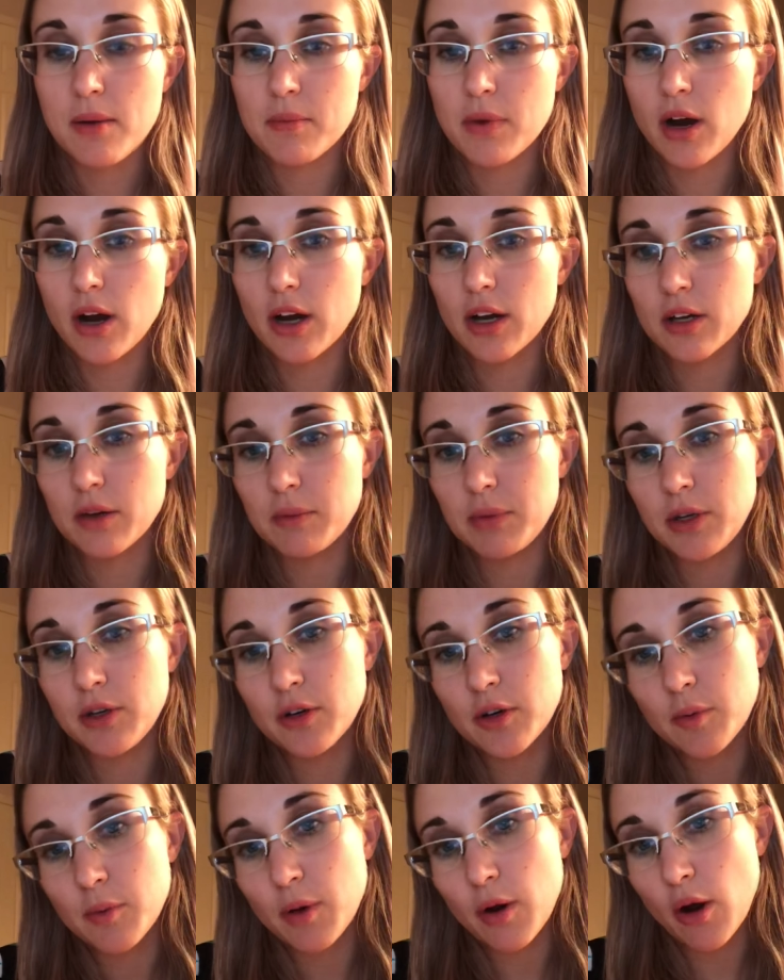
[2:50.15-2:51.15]
Our
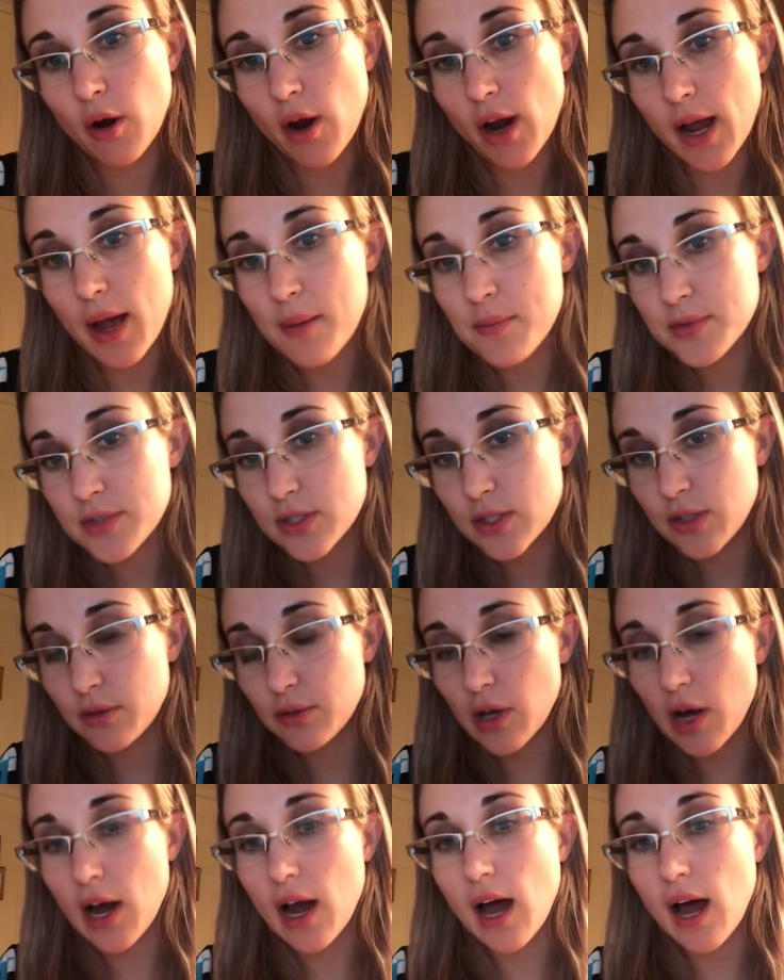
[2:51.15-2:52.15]
computer programs do
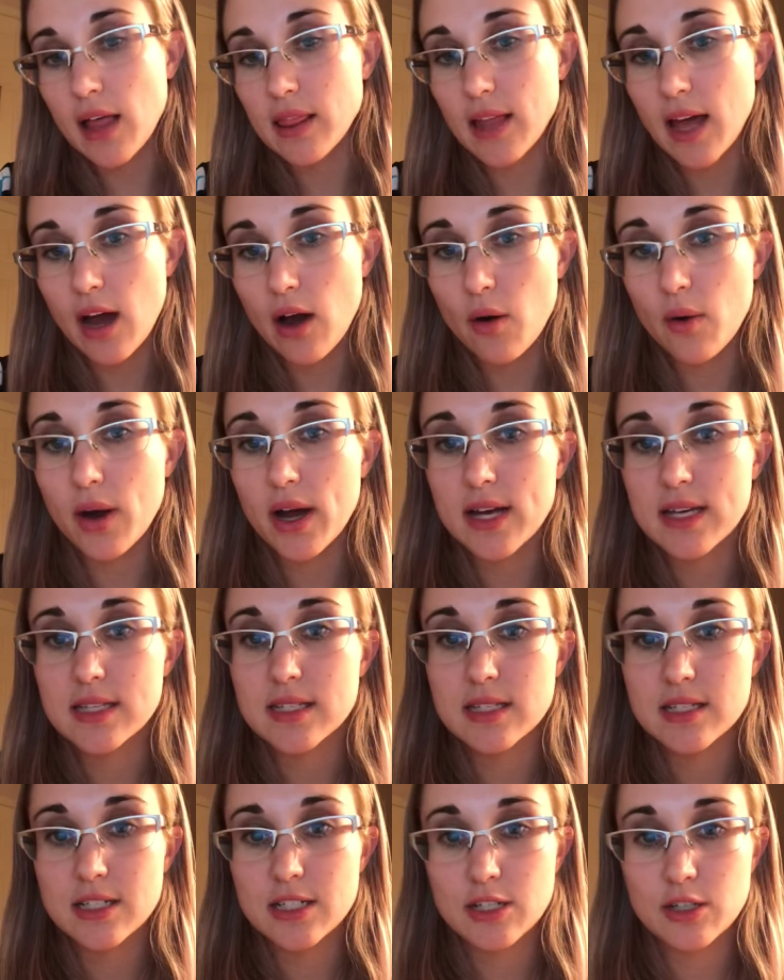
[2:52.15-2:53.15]
not allow
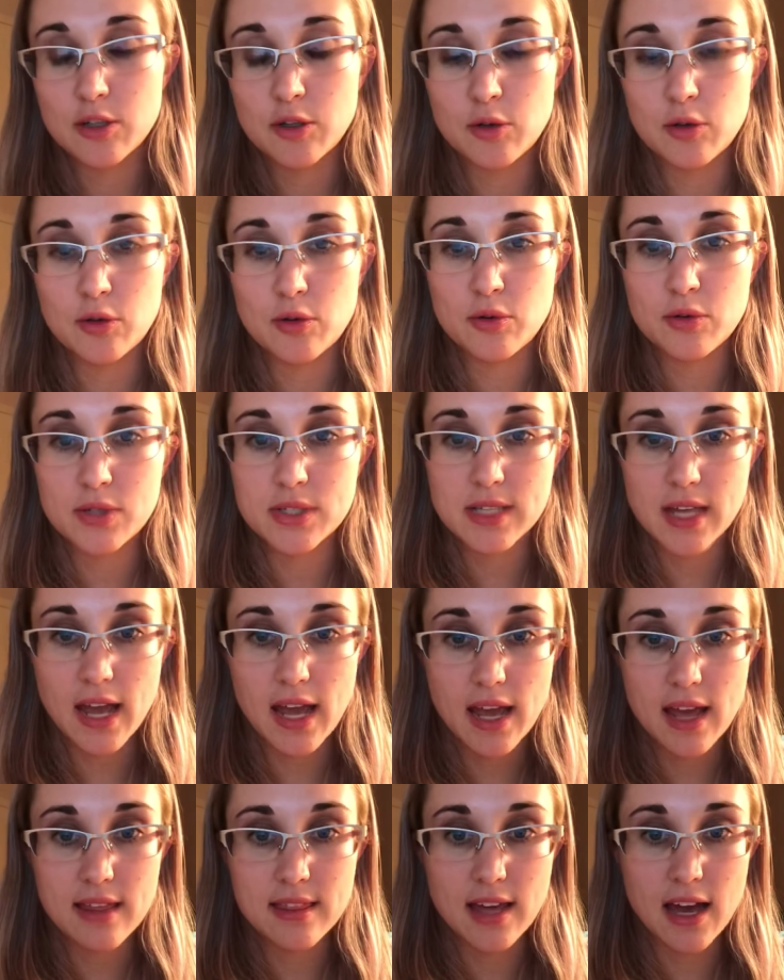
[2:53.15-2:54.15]
us to
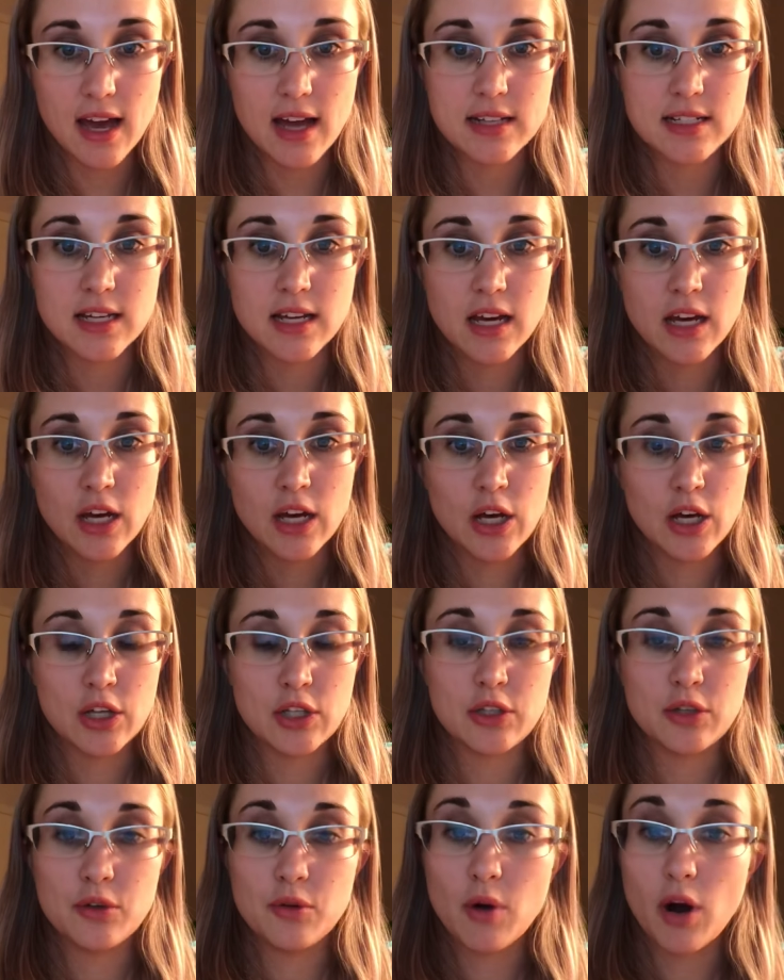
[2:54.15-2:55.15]
say that
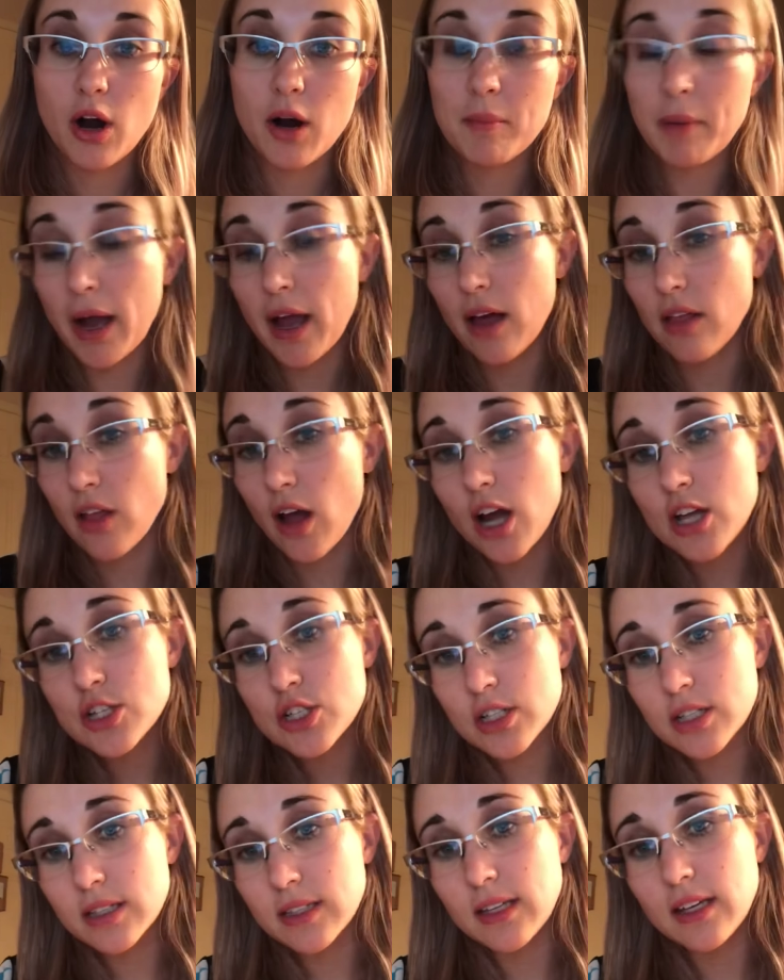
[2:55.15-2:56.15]
you are
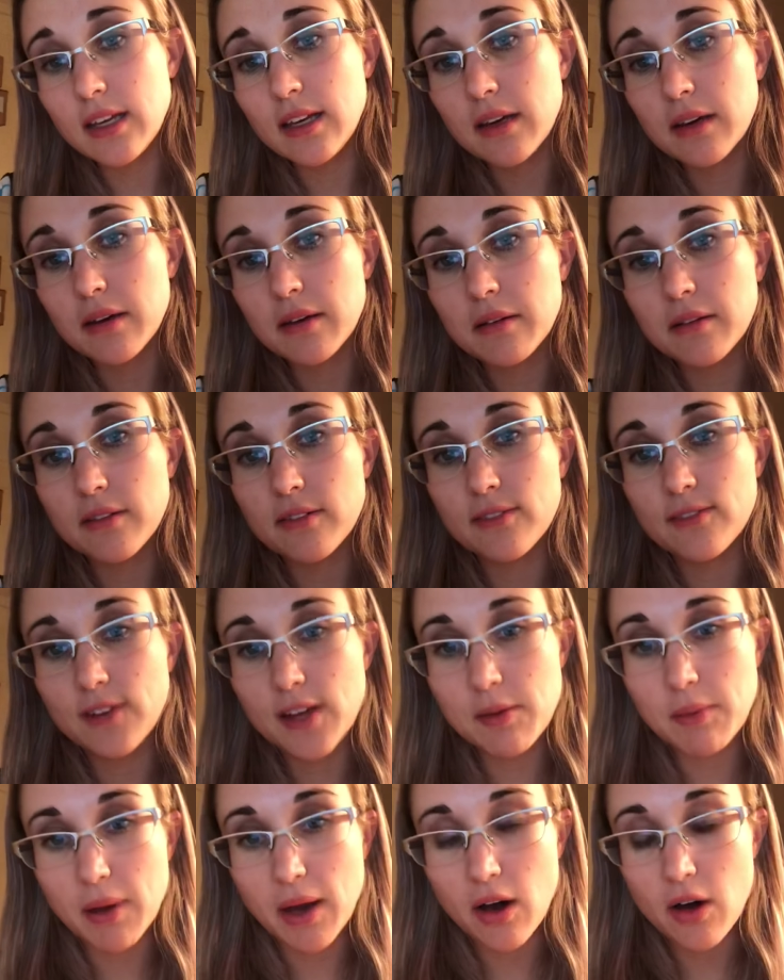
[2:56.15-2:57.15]
biologically
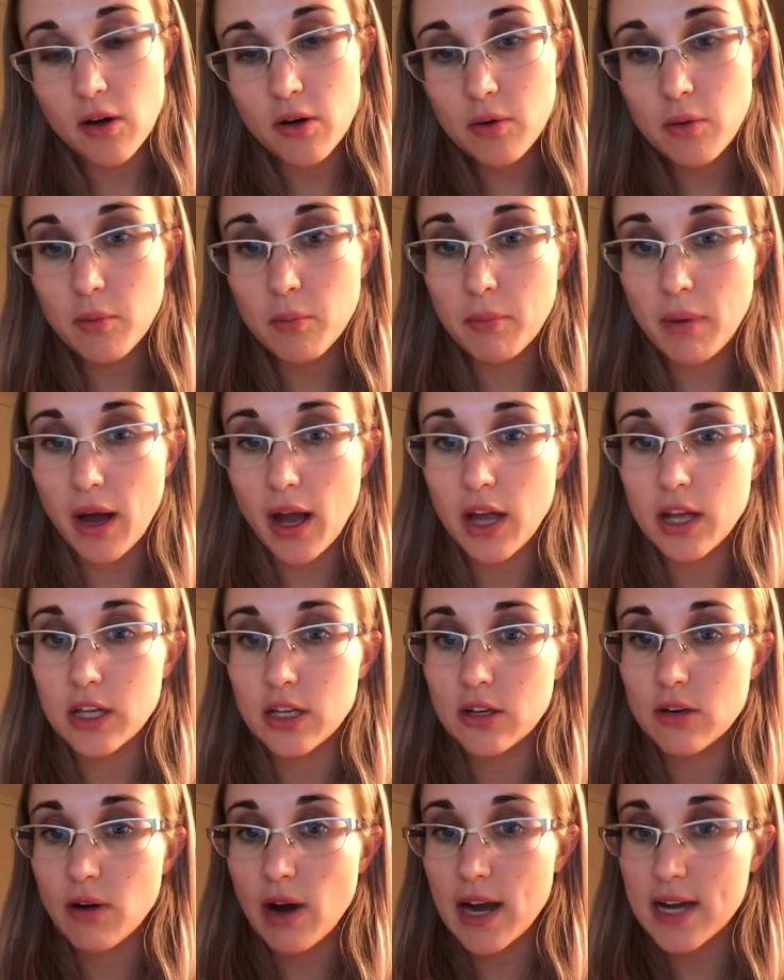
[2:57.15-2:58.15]
female, but
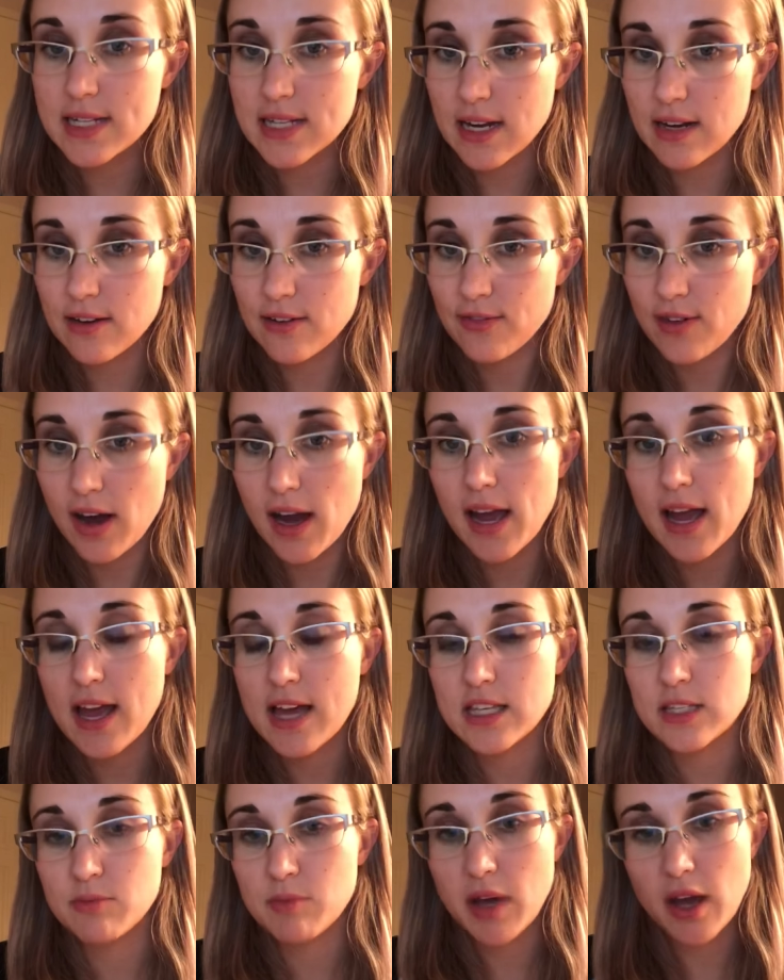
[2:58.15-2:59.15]
you identify
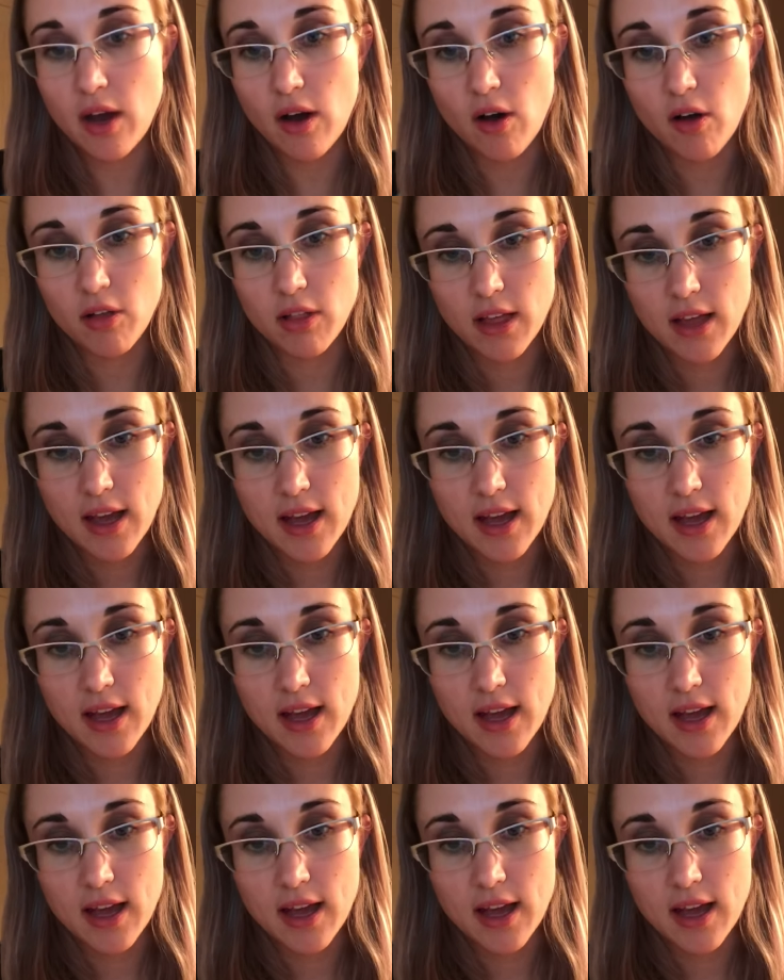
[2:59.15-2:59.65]
as male.